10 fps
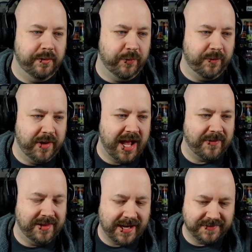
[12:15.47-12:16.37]
we have a
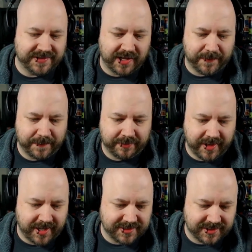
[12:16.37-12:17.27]
lot of stuff
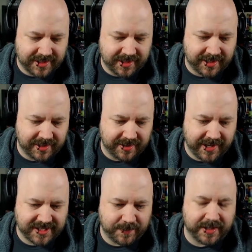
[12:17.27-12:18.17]
that
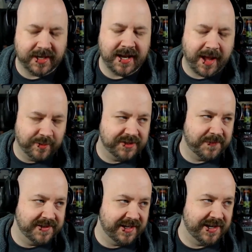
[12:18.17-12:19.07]
has been announced
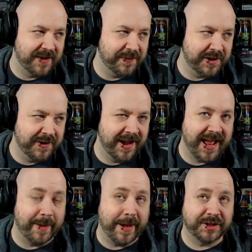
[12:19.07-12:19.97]
for the second half of the year, and
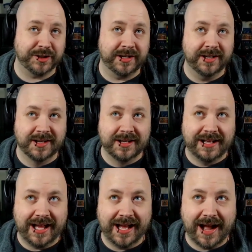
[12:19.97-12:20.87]
I'm actually
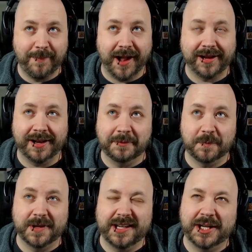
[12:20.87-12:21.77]
I'm not going to,
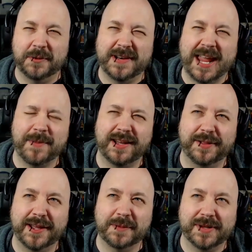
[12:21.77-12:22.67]
you know, name
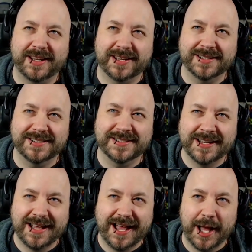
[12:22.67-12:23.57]
anything, because
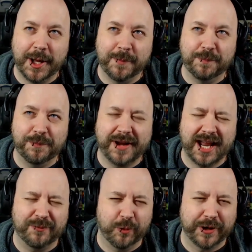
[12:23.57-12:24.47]

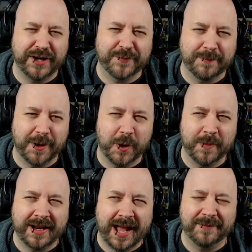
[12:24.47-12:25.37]
kind of working from
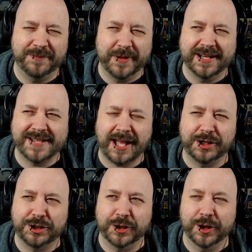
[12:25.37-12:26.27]
home and not being
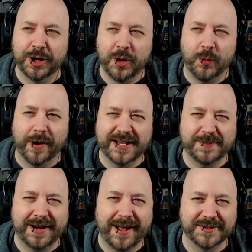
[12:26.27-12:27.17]
exactly sure what has
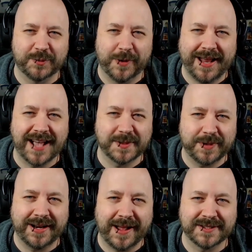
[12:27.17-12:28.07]
been announced and what hasn't
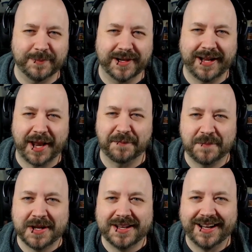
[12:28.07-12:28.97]
been announced, I'm going to kind
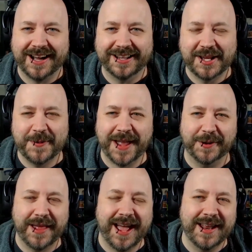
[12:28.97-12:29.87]
of let you
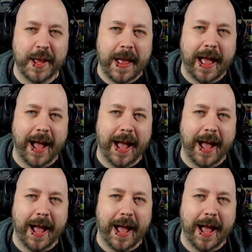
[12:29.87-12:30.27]
handle that.